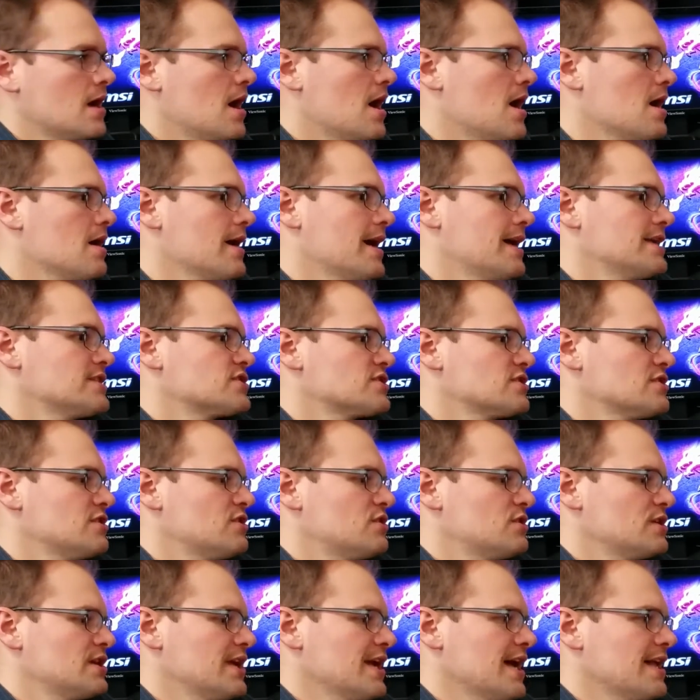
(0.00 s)
Alright,
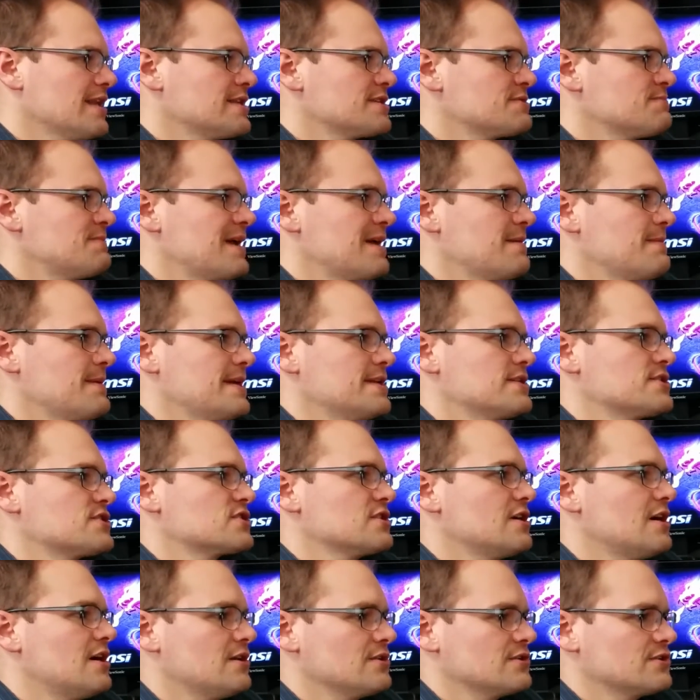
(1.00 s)
so you got this baby
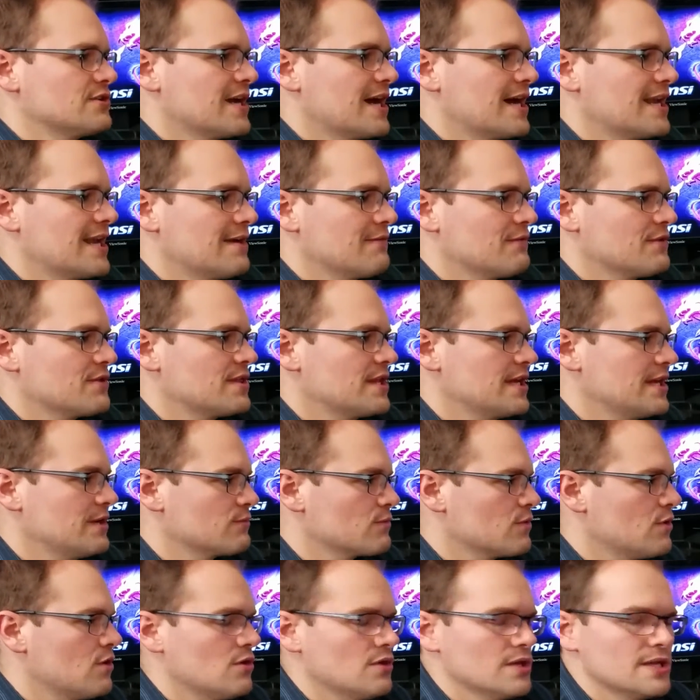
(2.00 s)
installed, you got everything
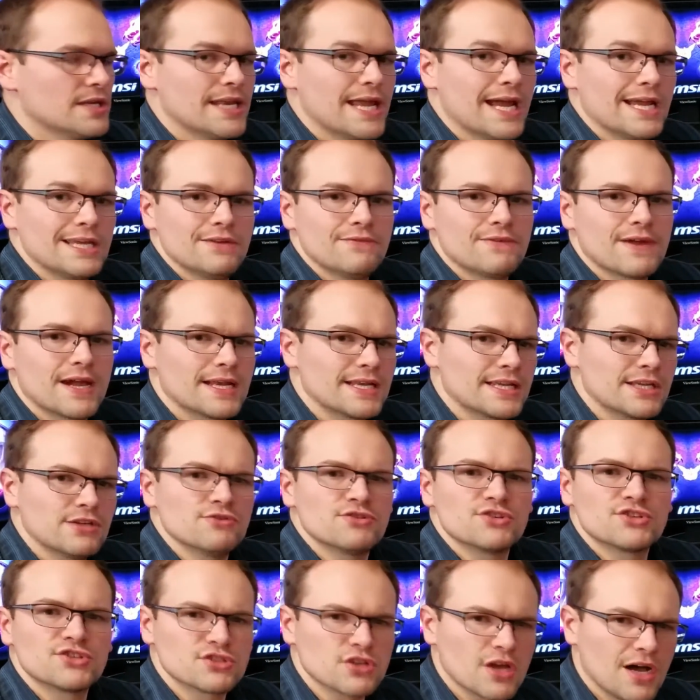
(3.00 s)
rolling, now you've got to
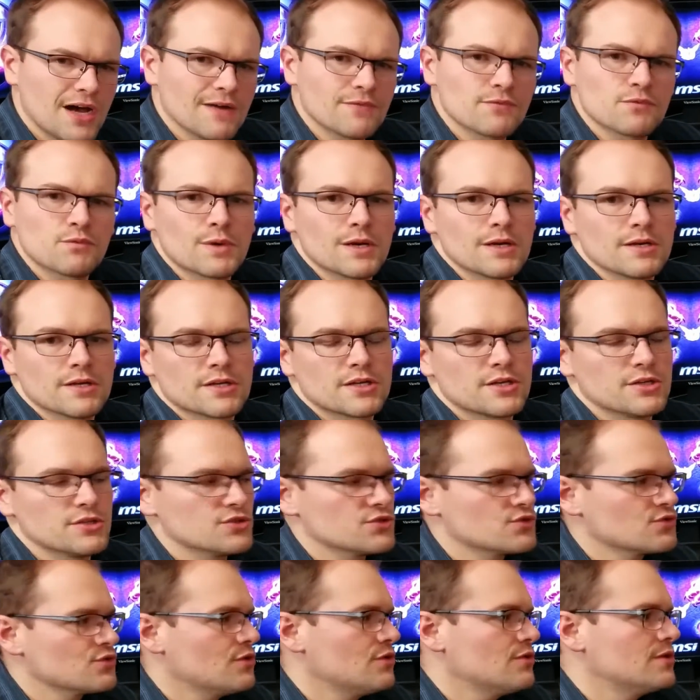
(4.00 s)
use software to
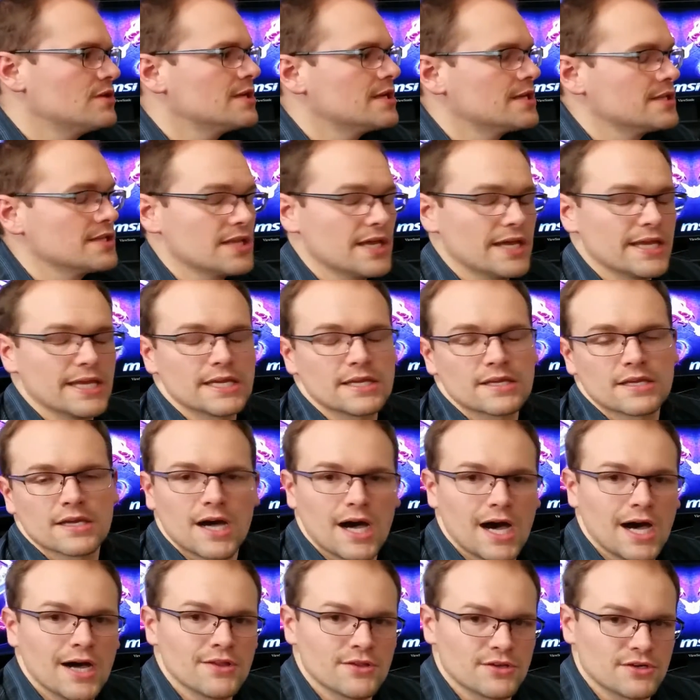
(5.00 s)
control it. Unlike
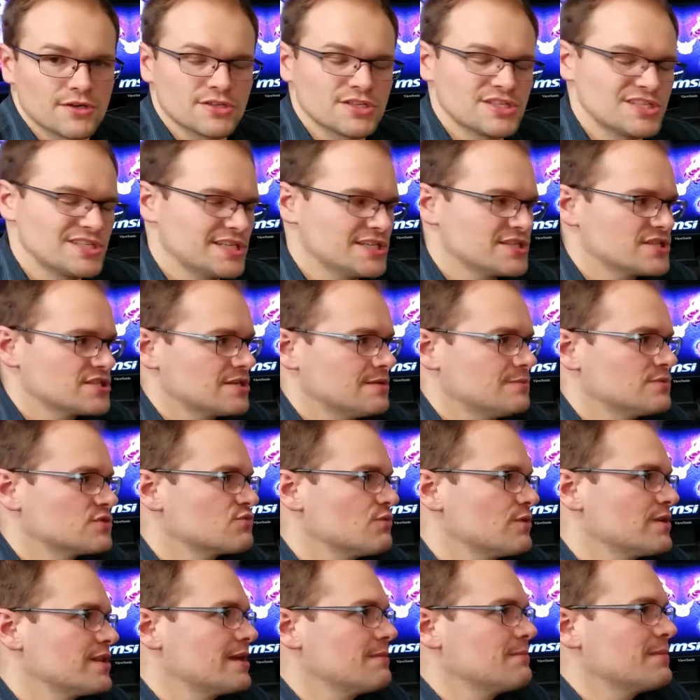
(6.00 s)
other systems
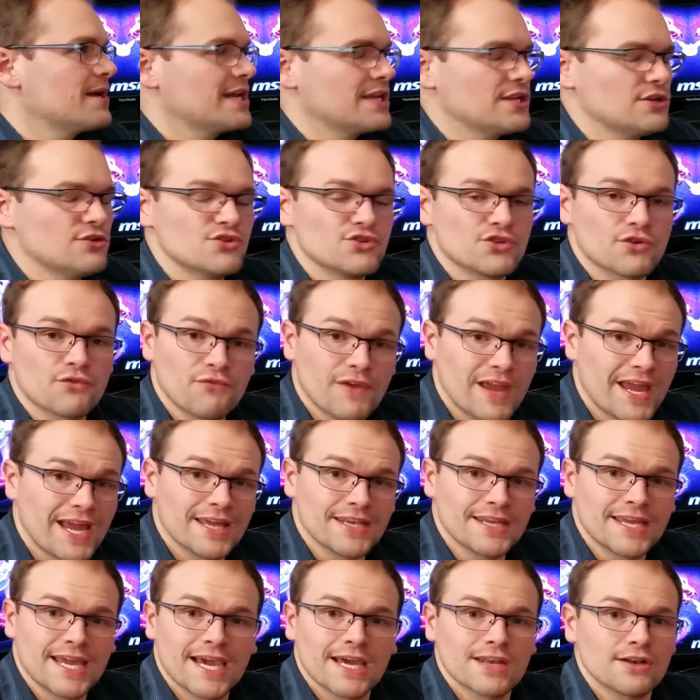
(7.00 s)
where they might use your
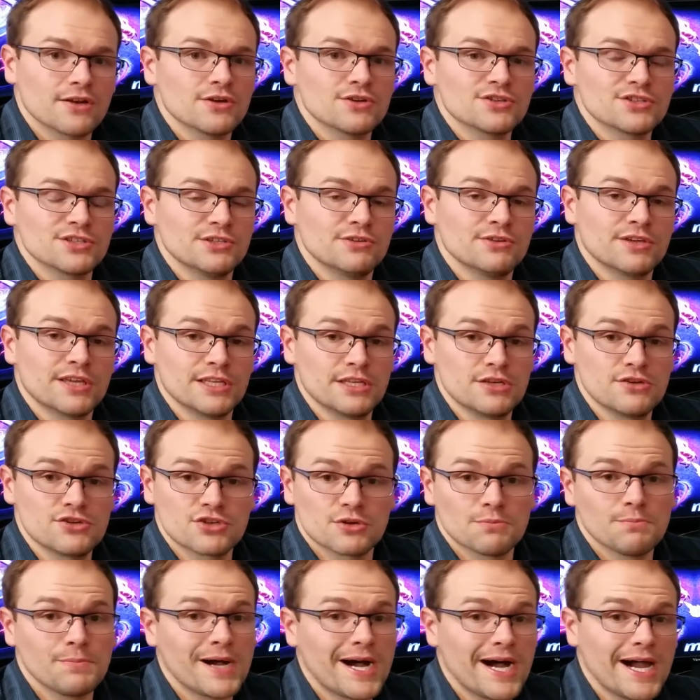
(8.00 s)
fan headers and you can use
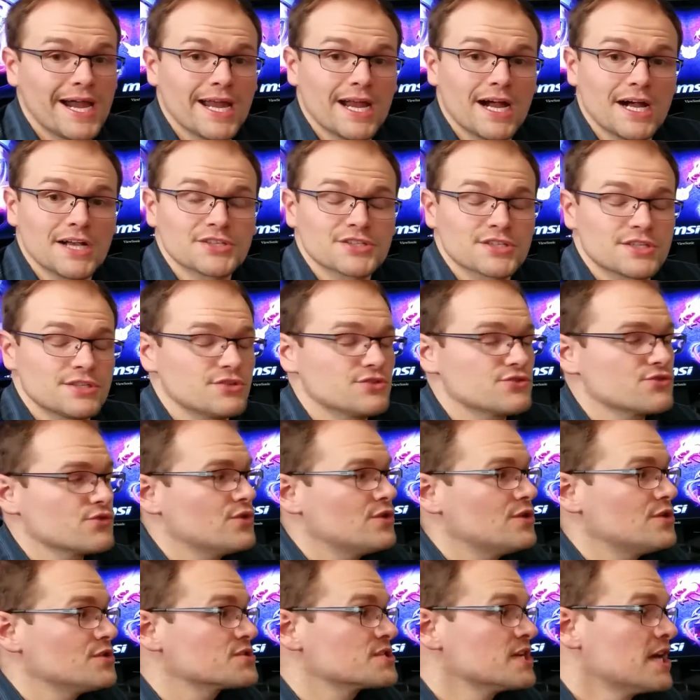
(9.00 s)
your BIOS
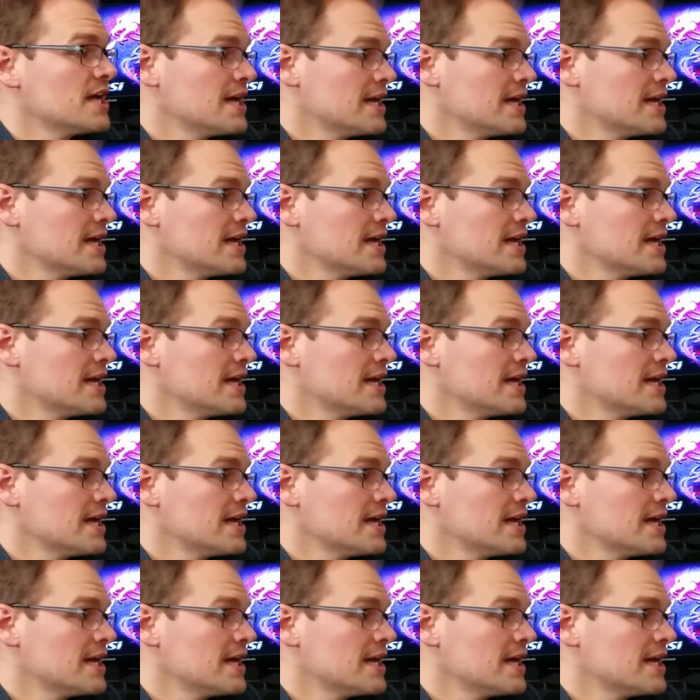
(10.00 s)
controls,